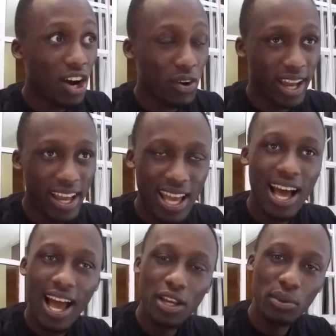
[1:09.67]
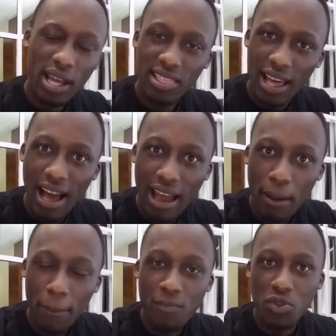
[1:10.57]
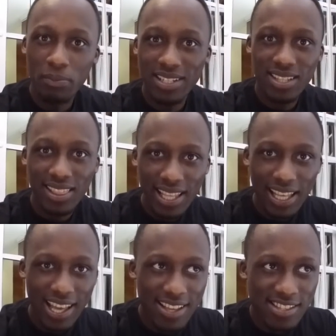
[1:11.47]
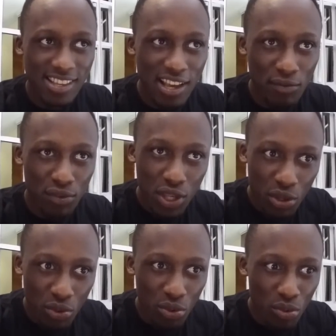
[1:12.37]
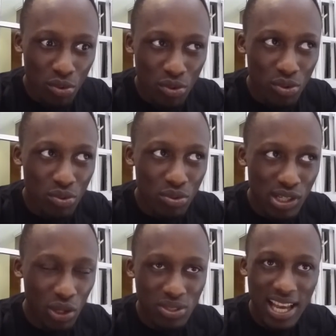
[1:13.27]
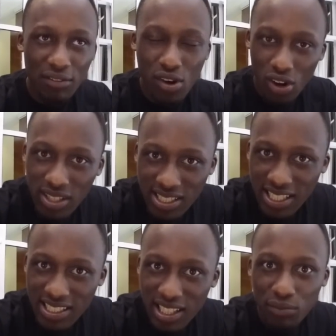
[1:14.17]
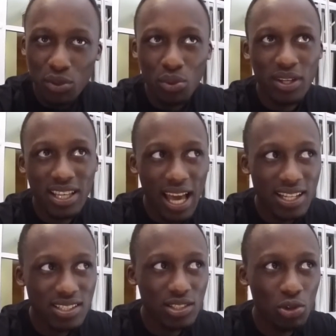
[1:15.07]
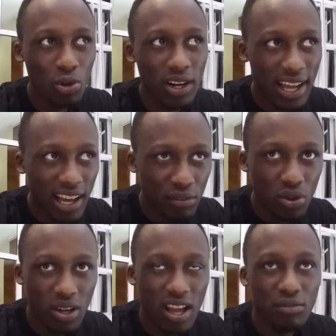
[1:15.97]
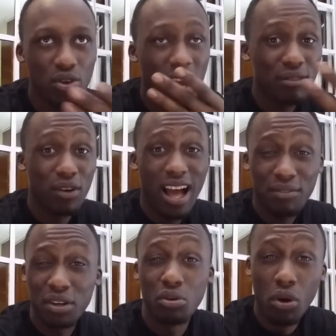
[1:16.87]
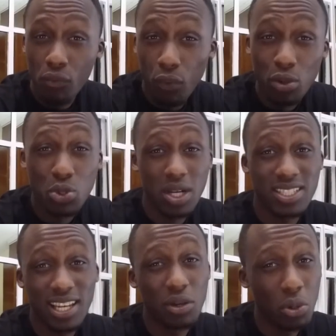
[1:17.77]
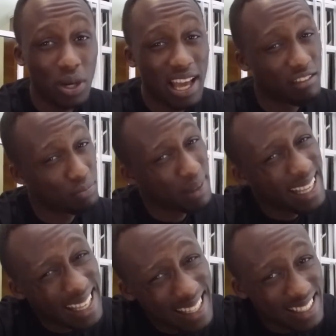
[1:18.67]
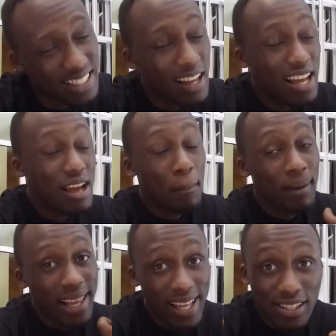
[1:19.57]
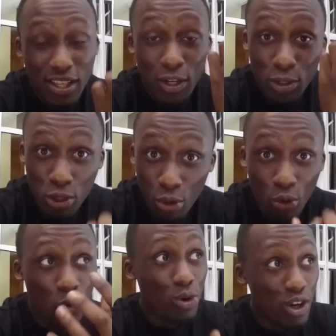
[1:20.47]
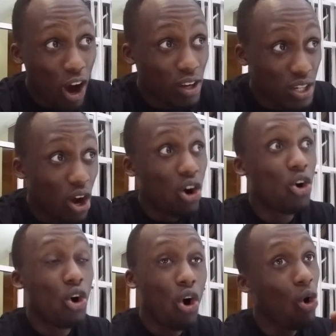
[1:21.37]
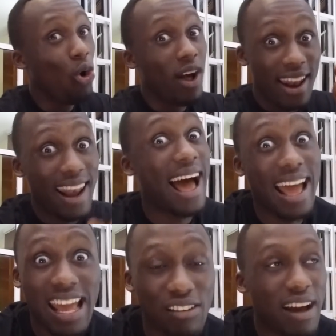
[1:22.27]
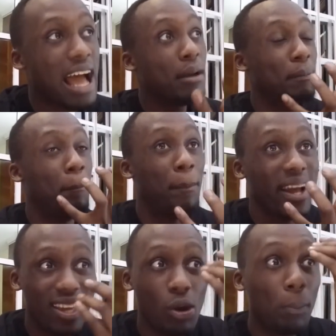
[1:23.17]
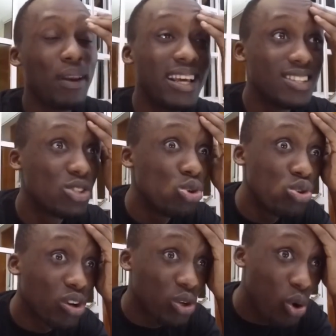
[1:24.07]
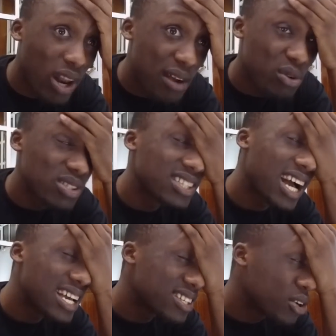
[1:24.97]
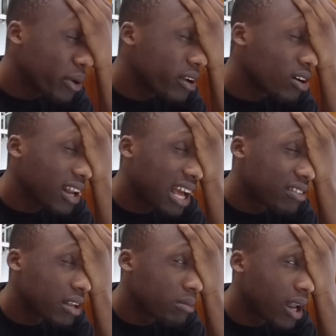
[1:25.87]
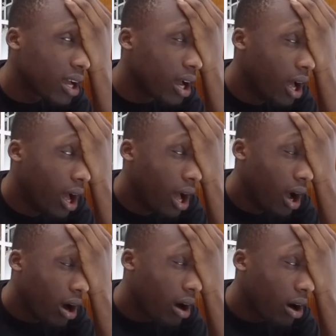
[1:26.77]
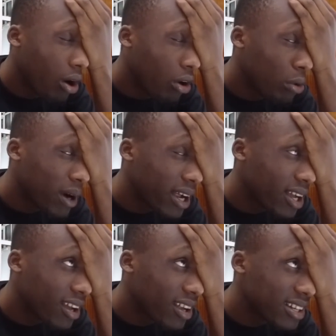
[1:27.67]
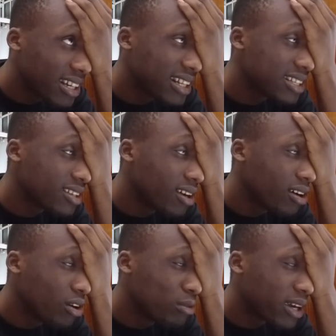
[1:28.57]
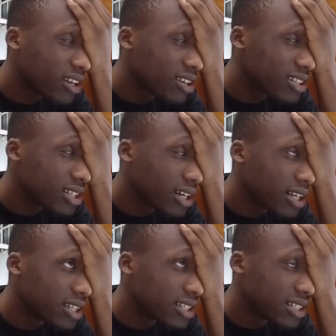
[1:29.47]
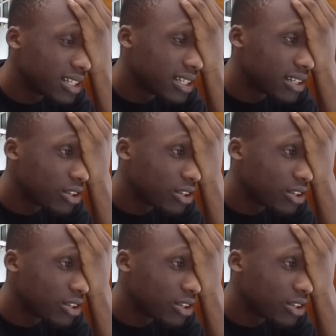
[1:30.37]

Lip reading: okay, yeah, I do get the hype, but thing is, if you don't have content, if you can't go live, if you don't have a good phone to actually go live, please do not go live. I beg you, please do not go live, because guys are going live and I'm like, oh my goodness, oh yeah,